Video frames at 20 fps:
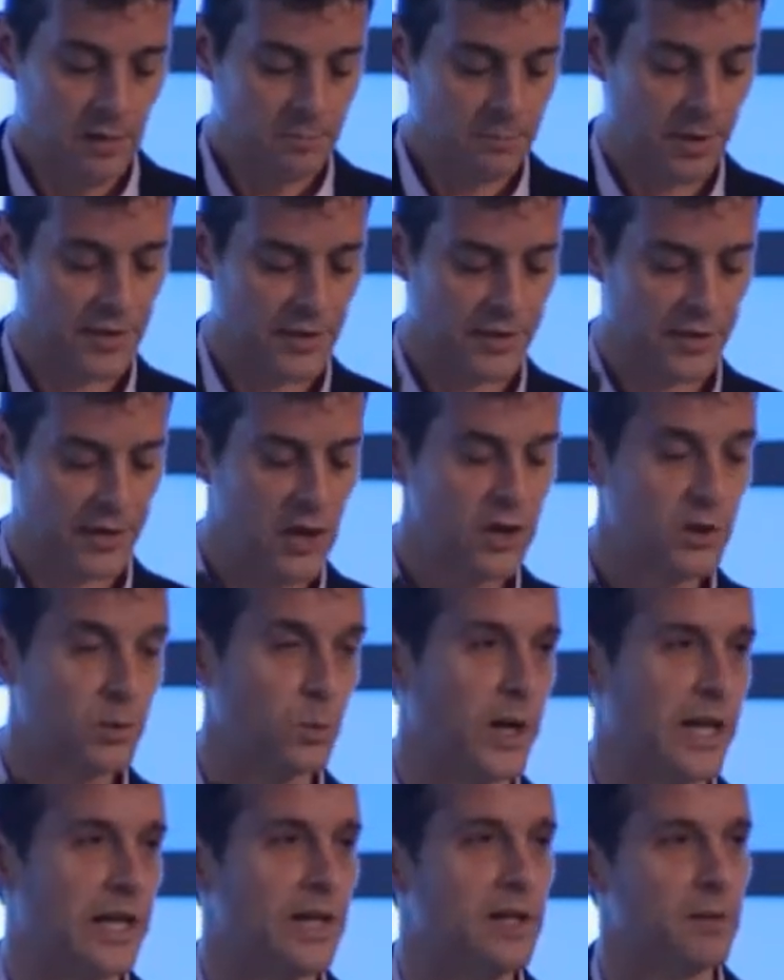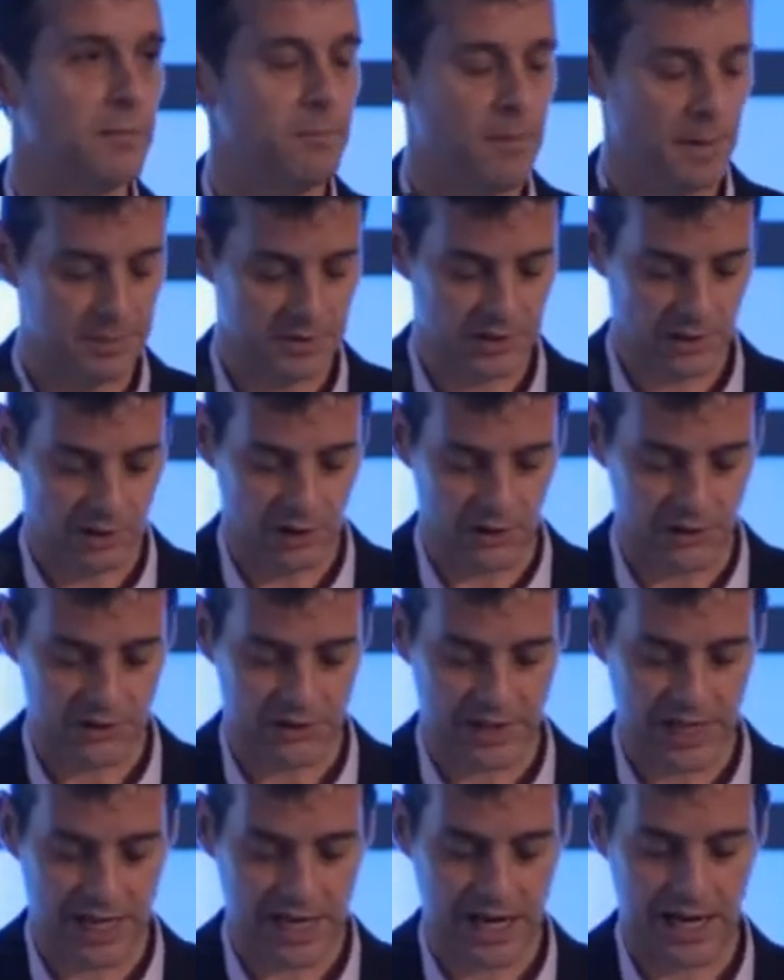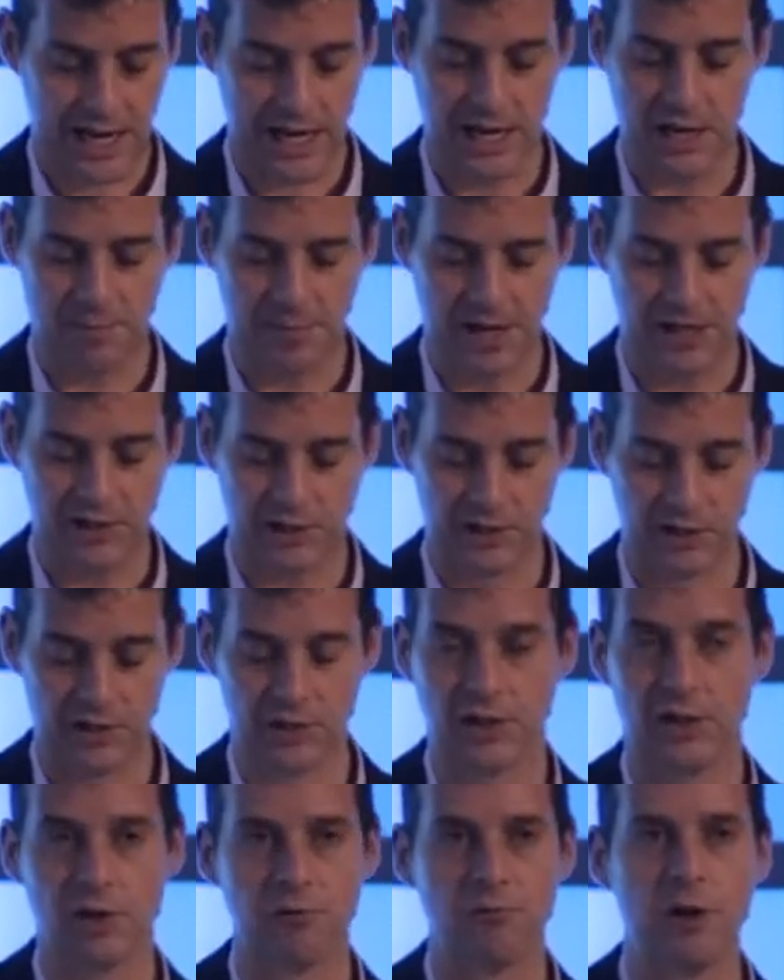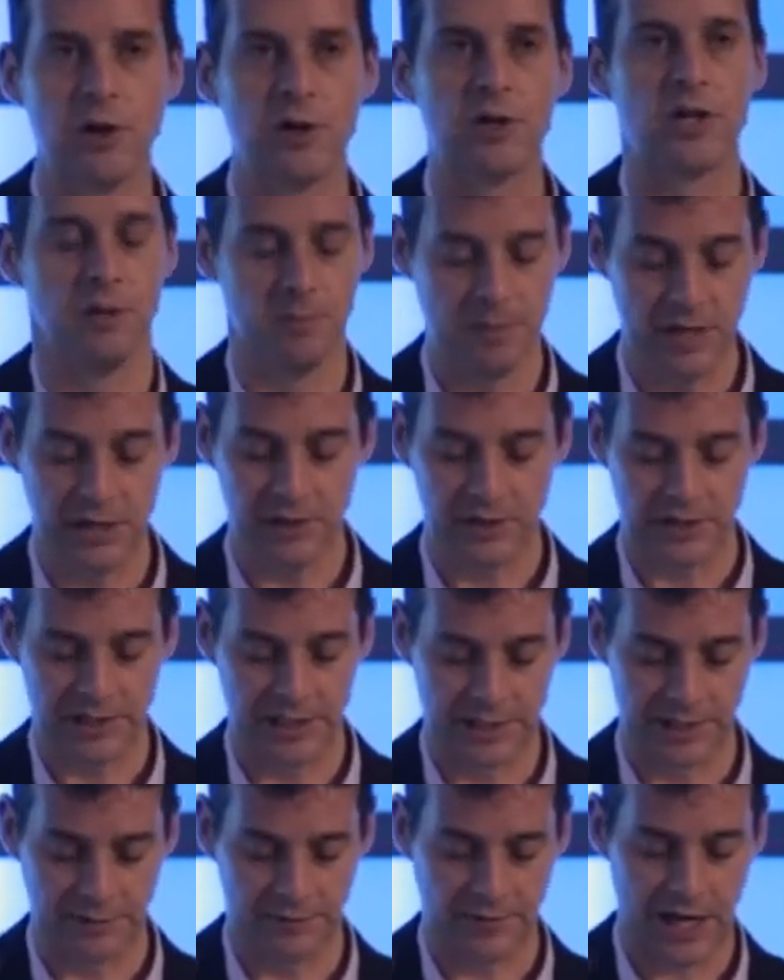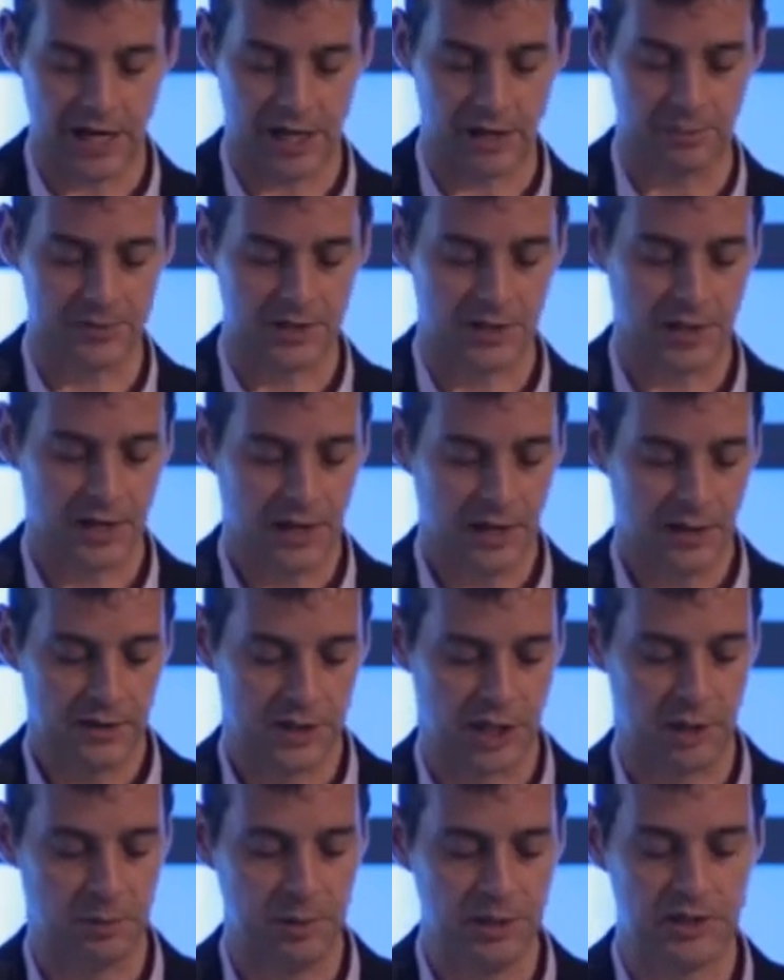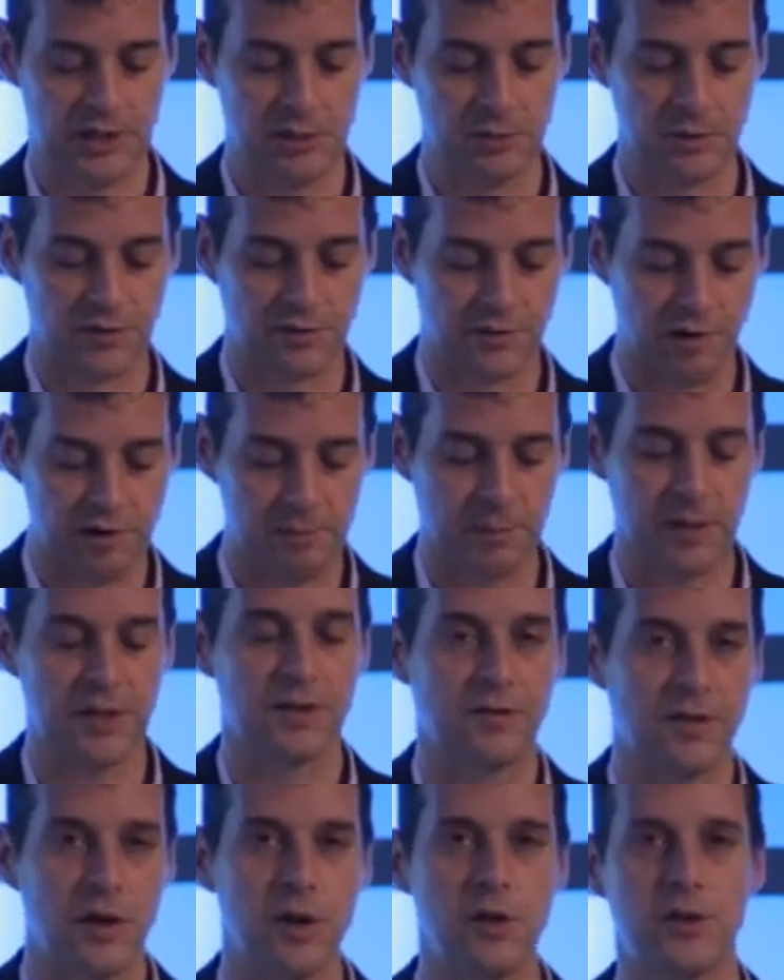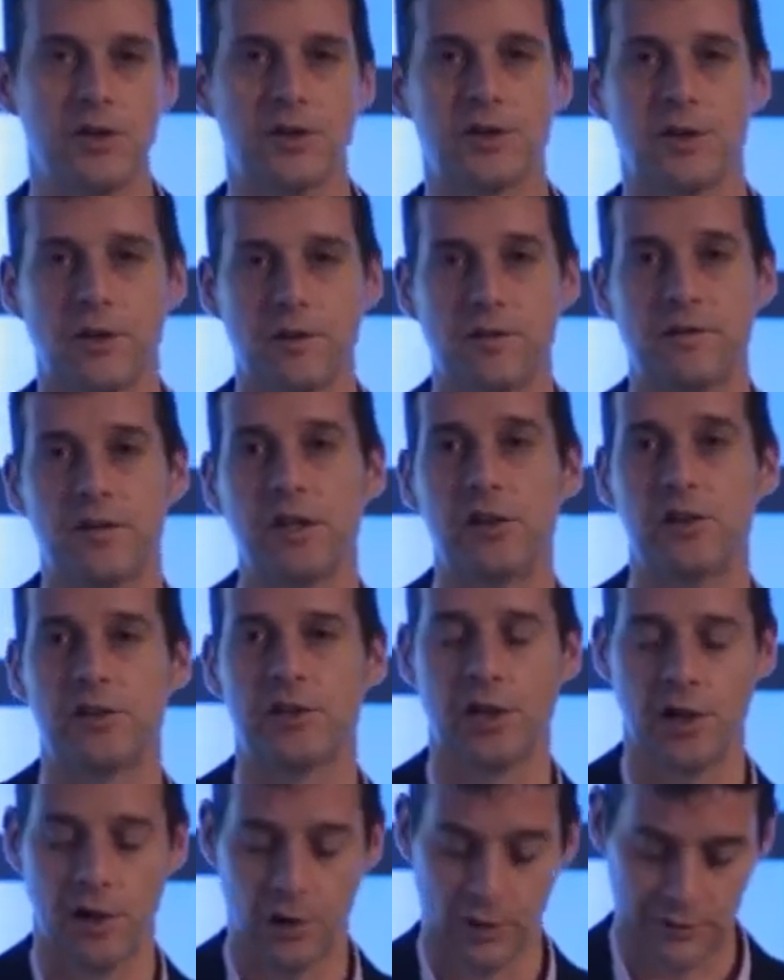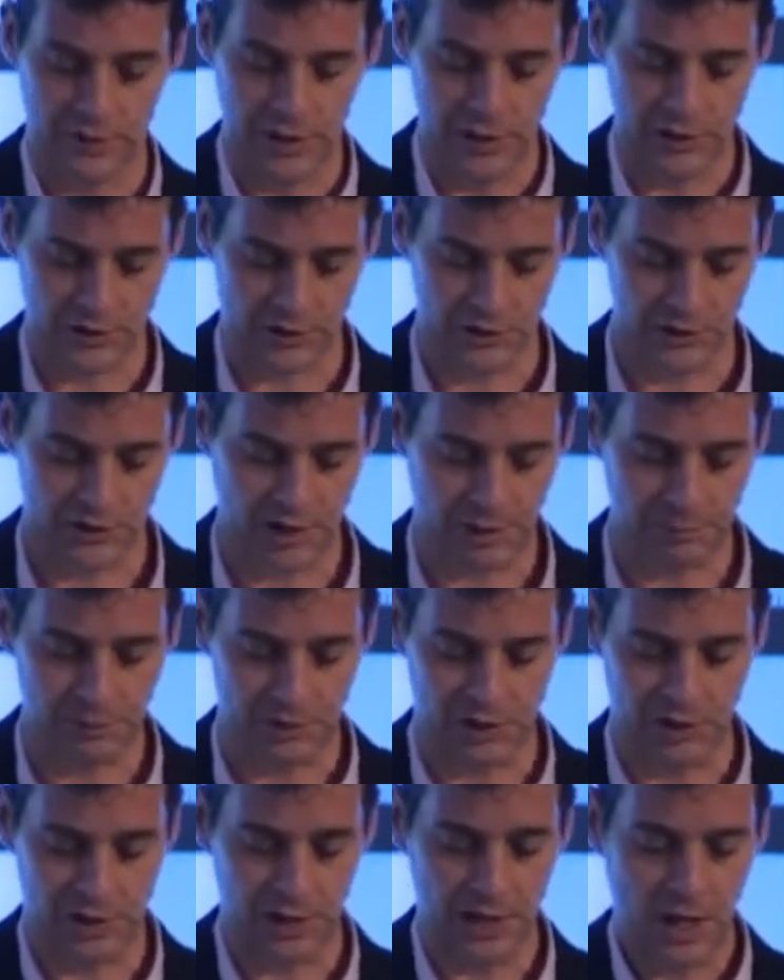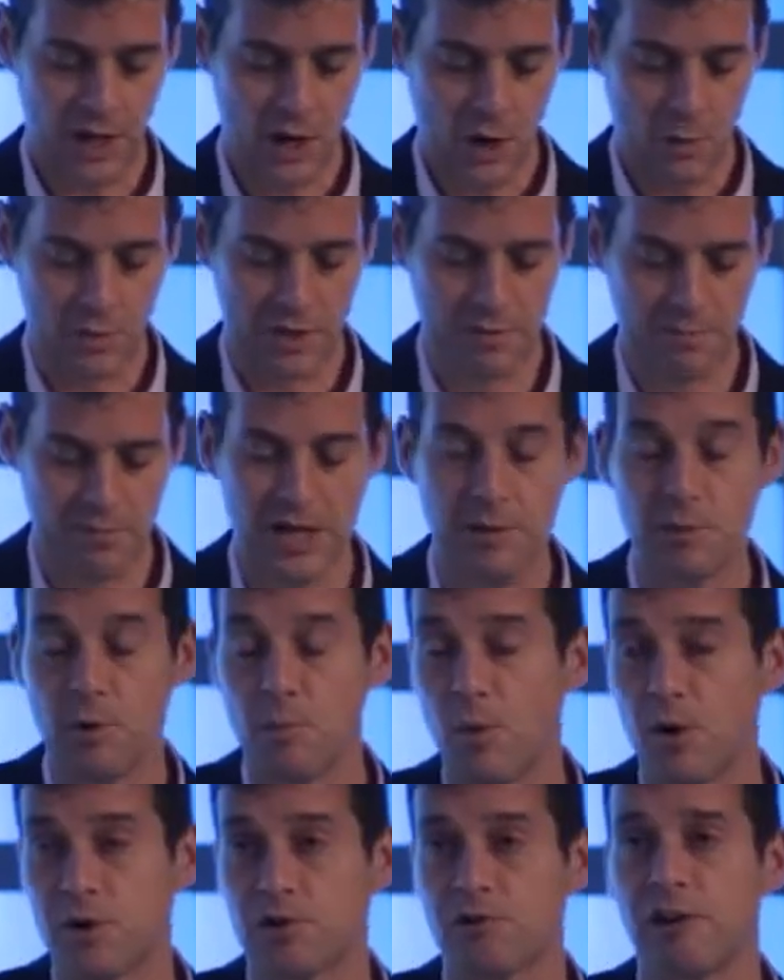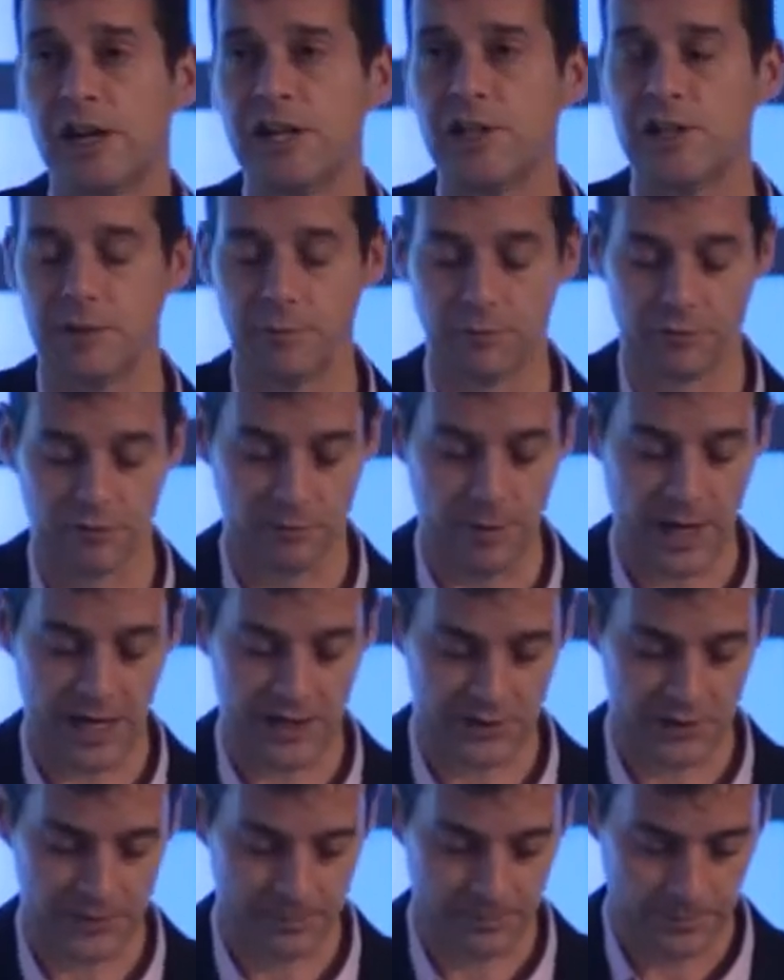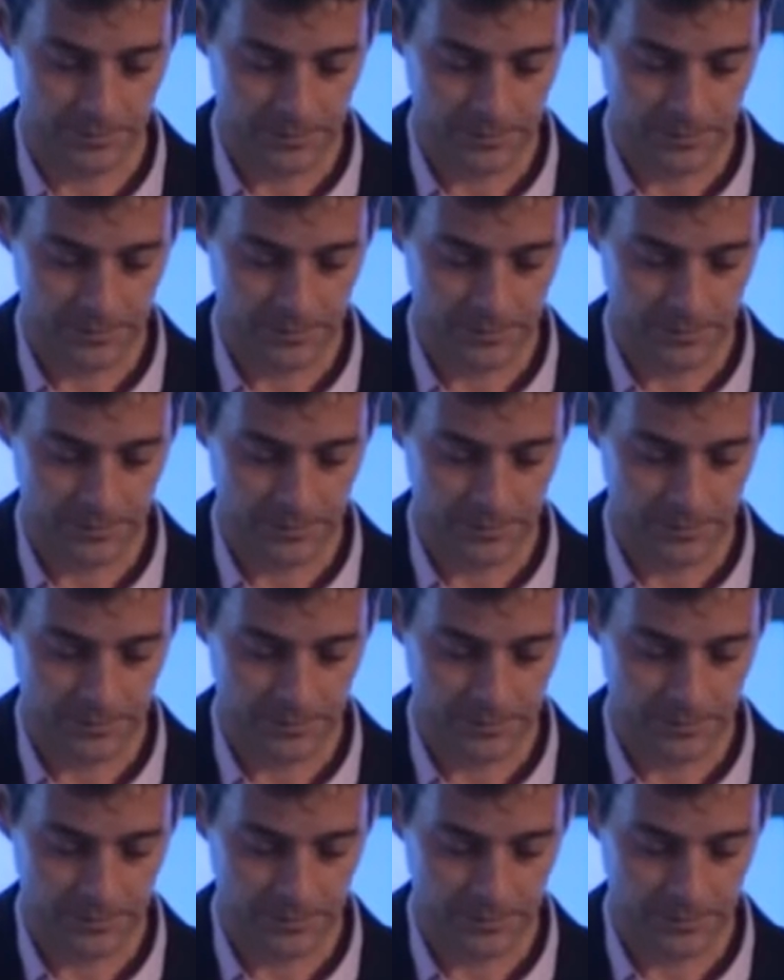By the third week, members had lost their inhibitions and a real community developed. The community was very much focused on the future of news consumption with minimal moderation from us.